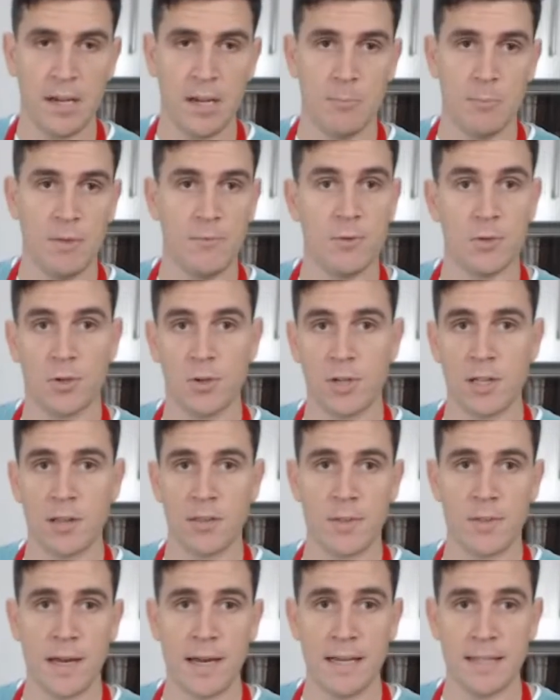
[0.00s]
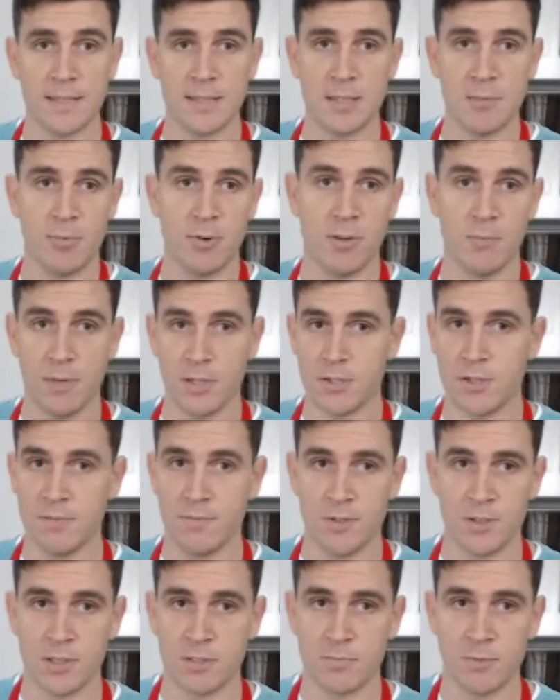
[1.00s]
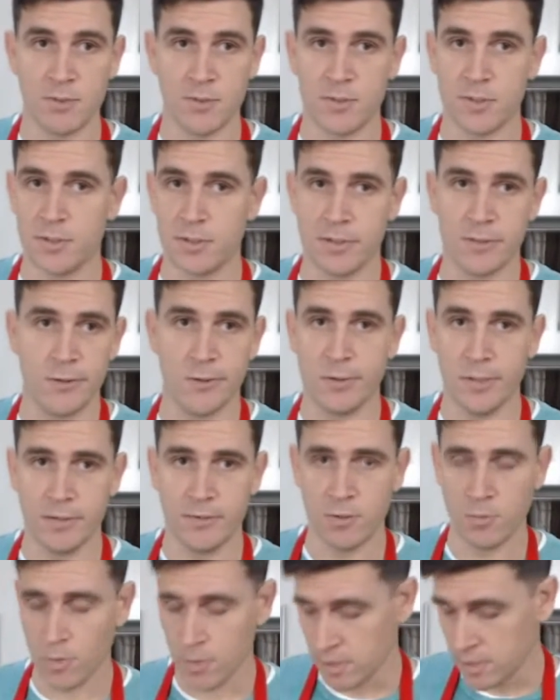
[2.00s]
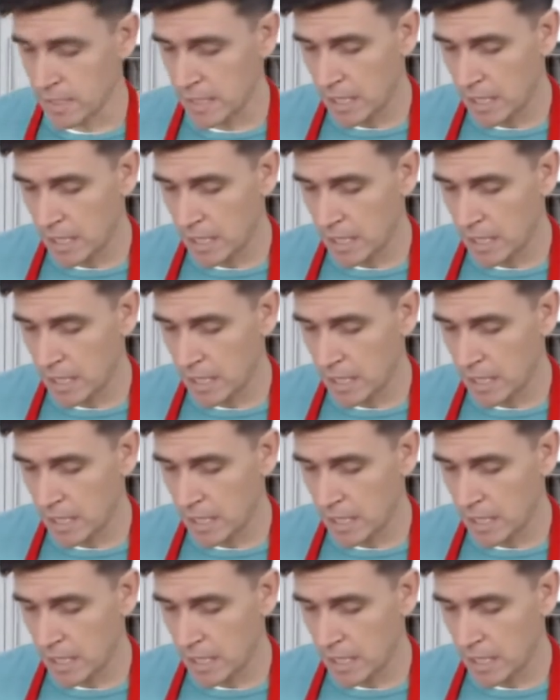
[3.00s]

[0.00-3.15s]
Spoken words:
If you're cooking thighs, they're pretty much invincible, so you can do whatever you want.